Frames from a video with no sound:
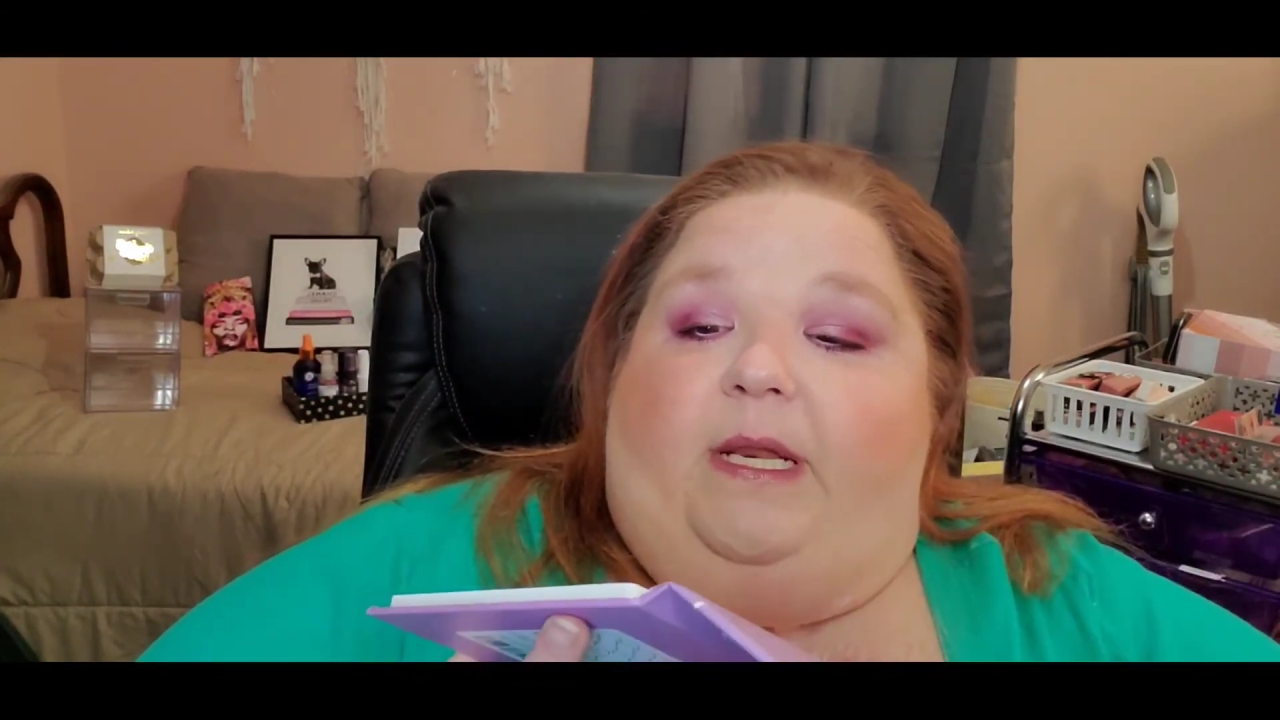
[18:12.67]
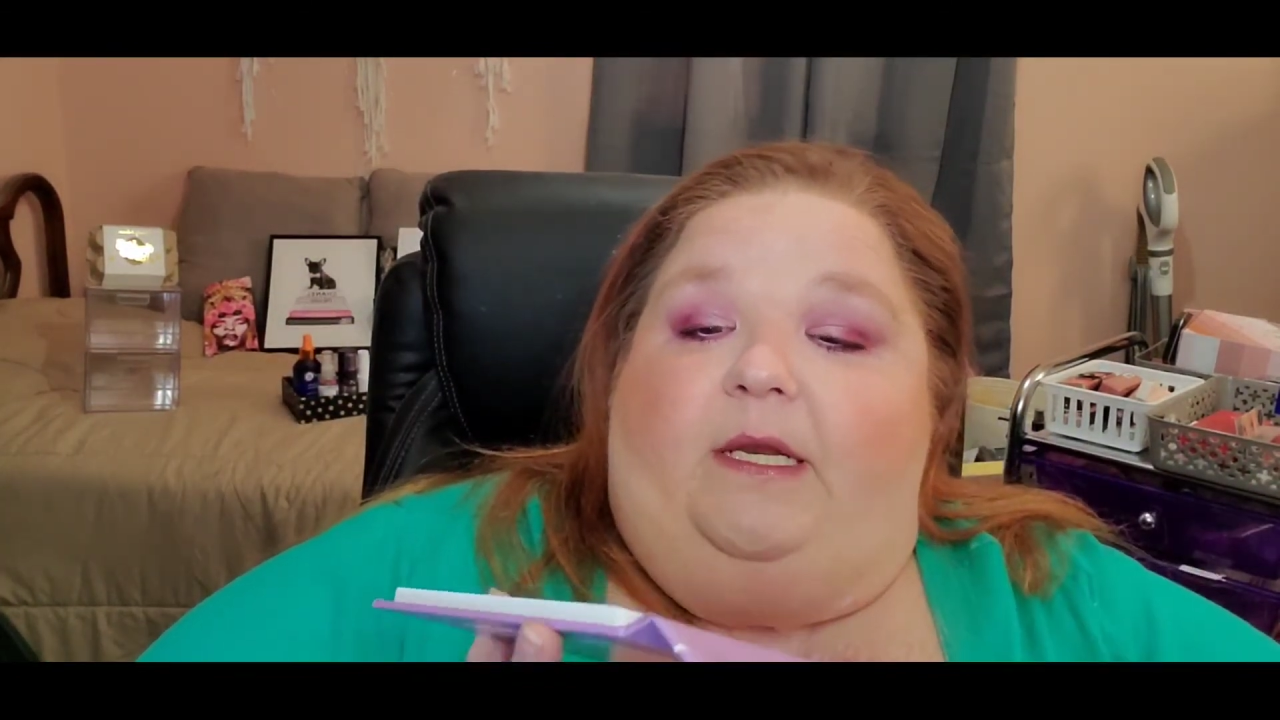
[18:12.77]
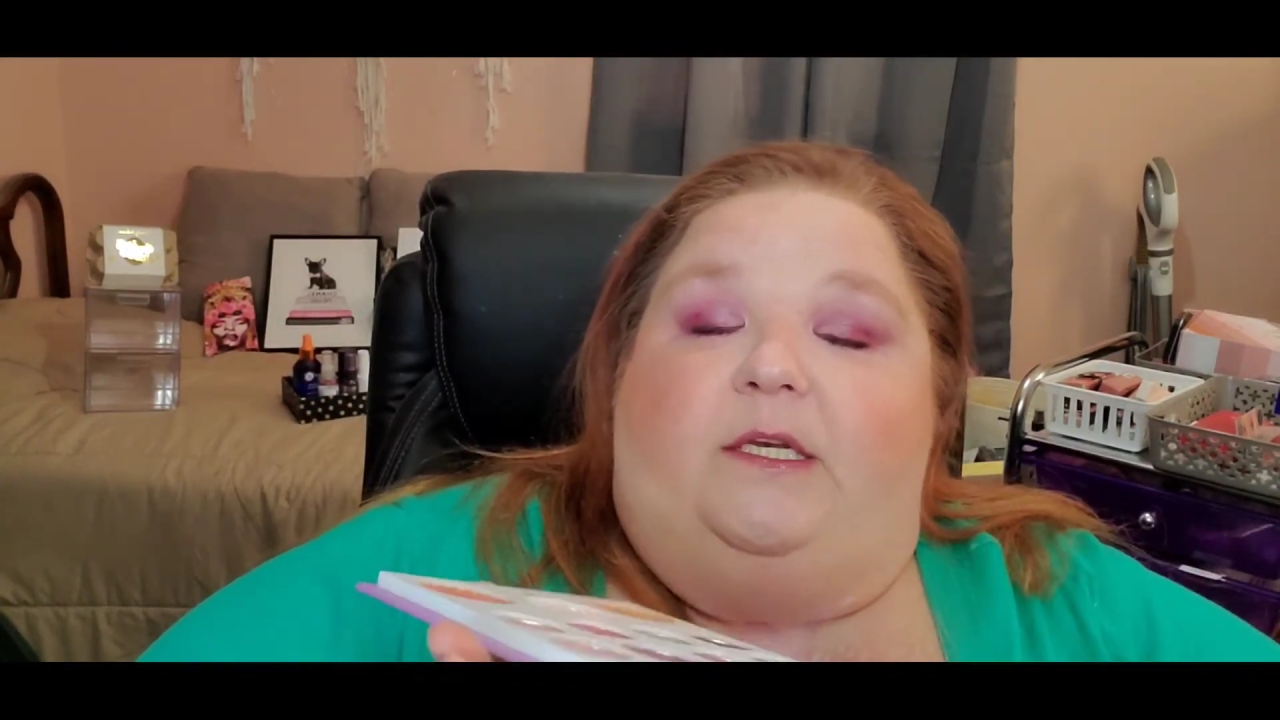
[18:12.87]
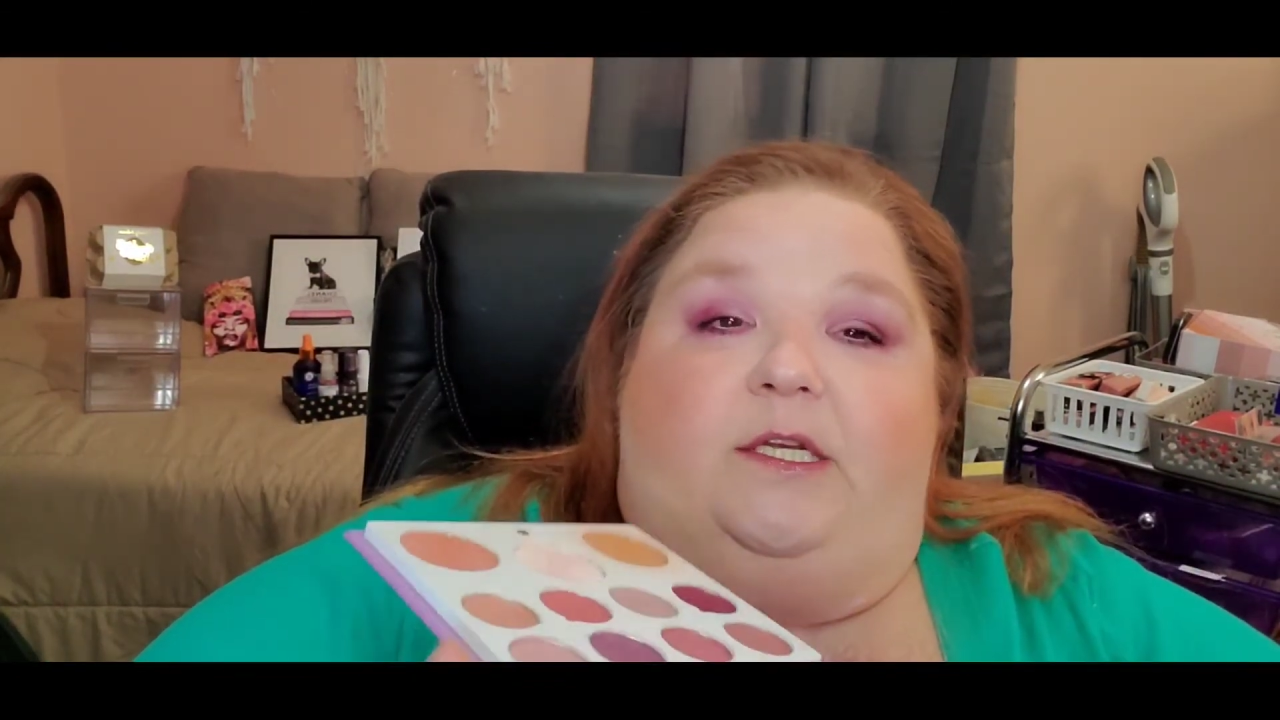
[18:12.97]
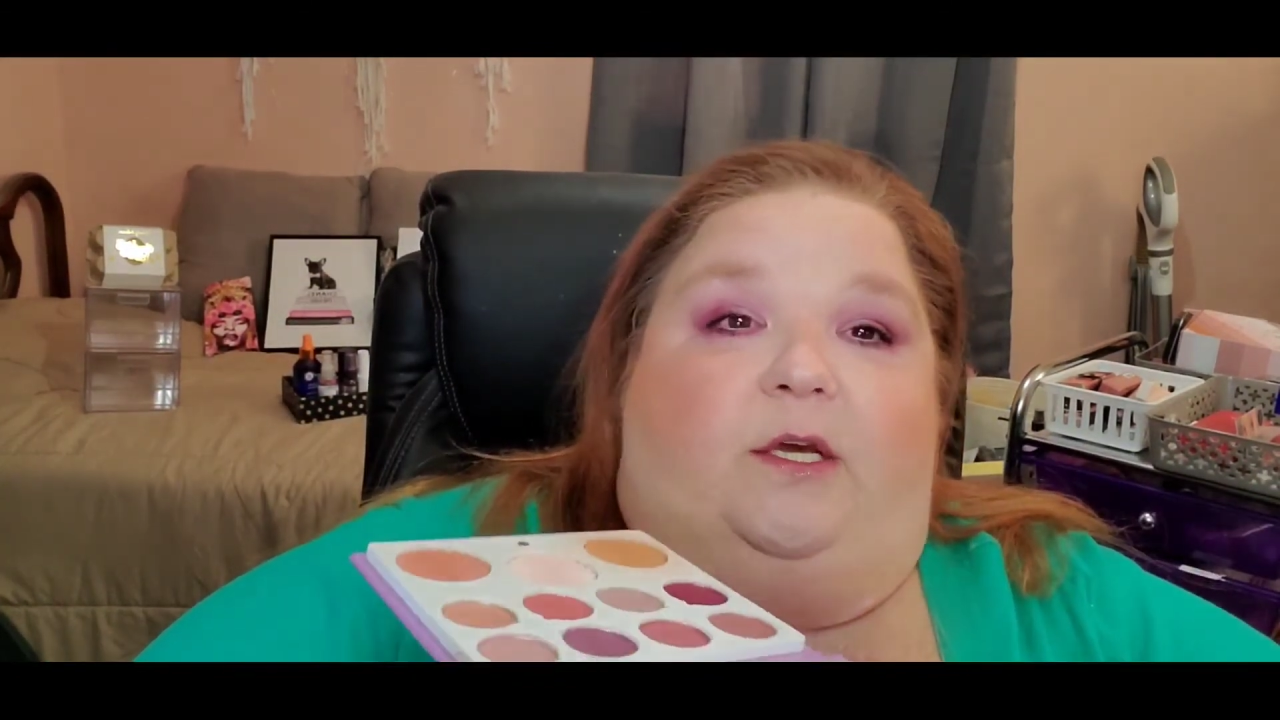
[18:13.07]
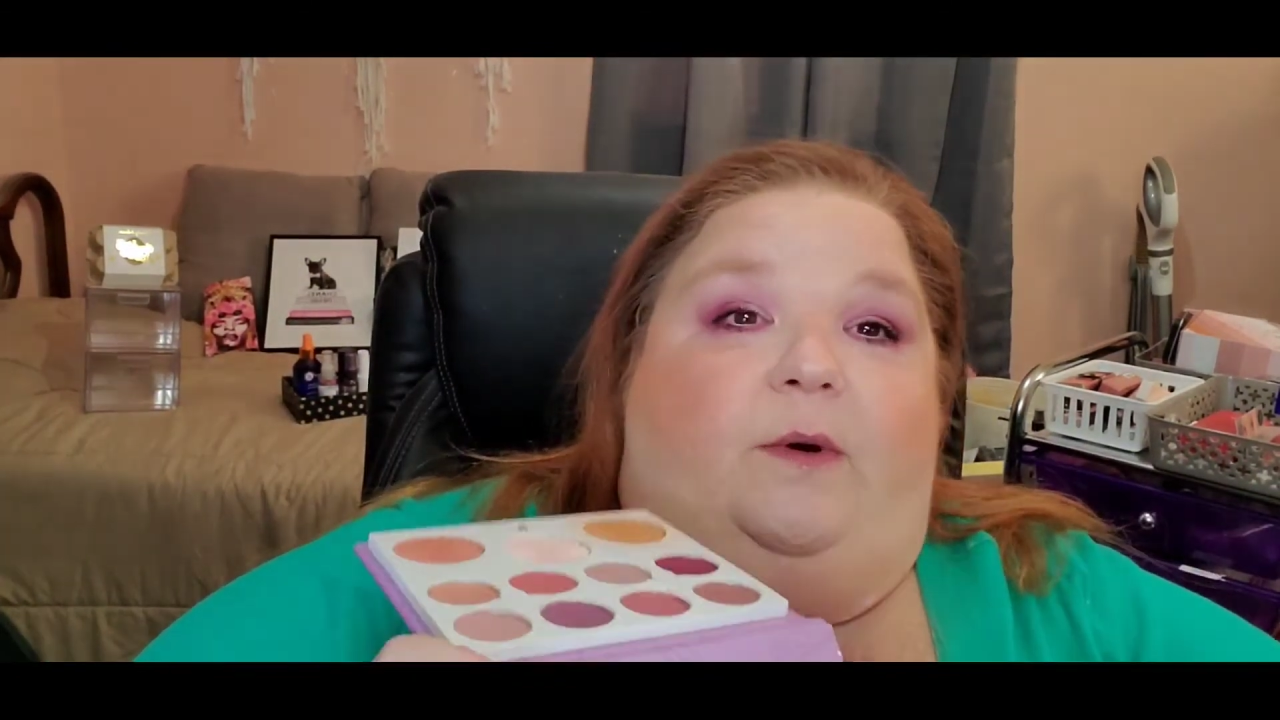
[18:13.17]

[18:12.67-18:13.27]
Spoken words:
to do